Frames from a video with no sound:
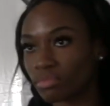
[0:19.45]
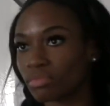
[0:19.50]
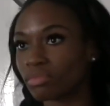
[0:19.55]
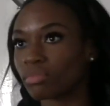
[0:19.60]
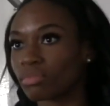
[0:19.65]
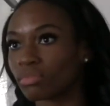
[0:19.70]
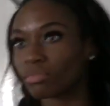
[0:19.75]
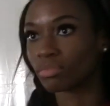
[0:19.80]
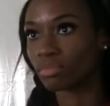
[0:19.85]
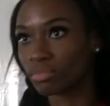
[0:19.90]

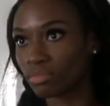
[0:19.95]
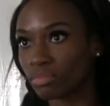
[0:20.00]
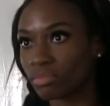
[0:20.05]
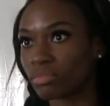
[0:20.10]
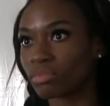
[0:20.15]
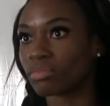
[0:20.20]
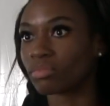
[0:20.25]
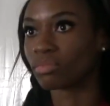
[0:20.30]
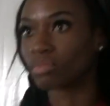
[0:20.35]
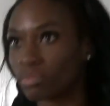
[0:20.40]
you know uh,
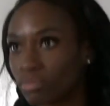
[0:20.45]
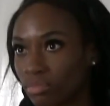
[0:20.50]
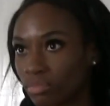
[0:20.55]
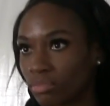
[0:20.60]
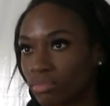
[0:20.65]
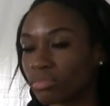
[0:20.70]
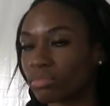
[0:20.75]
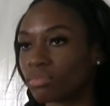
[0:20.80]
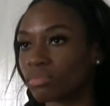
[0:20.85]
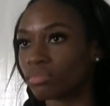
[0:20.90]
some some
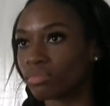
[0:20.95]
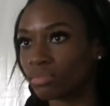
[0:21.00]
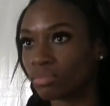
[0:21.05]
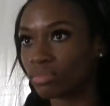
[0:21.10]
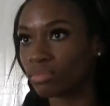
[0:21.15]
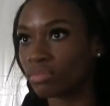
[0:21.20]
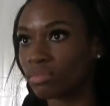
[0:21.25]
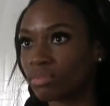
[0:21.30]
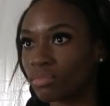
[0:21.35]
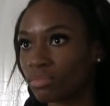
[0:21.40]
technical
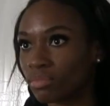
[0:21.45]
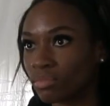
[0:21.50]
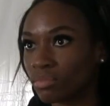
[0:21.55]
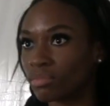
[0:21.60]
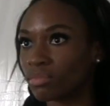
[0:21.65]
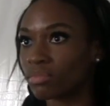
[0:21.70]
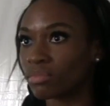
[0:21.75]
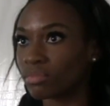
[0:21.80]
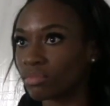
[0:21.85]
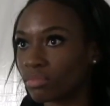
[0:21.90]
things that you can
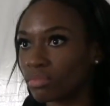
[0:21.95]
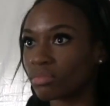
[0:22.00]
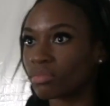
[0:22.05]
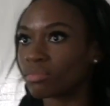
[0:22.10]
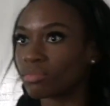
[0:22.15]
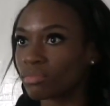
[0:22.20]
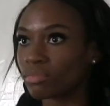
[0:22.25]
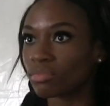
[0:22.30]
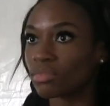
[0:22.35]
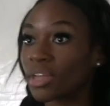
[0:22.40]
improve
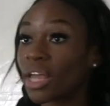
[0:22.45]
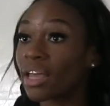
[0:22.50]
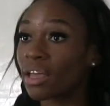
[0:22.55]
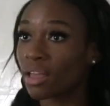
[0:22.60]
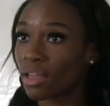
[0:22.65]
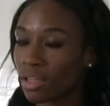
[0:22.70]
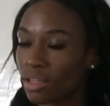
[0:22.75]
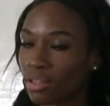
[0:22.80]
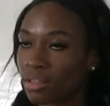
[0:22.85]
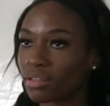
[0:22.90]
upon uh,
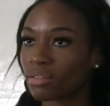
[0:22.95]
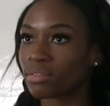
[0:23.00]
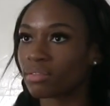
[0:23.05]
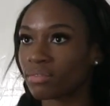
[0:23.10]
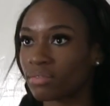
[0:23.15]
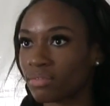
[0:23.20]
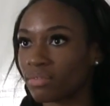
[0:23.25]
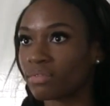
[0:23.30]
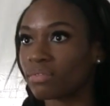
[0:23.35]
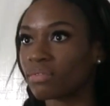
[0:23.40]
because obviously
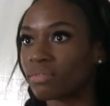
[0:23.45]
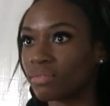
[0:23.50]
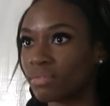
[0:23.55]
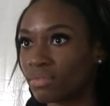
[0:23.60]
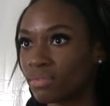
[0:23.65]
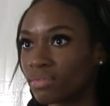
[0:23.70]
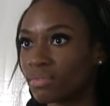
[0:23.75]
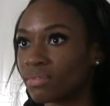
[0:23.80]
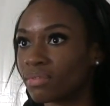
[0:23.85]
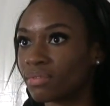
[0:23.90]
you know it's going to
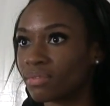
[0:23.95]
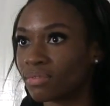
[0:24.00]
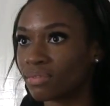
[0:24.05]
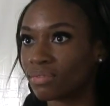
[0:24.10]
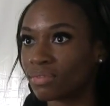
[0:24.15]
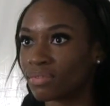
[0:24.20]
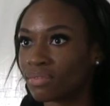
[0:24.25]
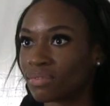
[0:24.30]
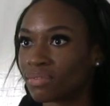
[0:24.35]
take fi uh,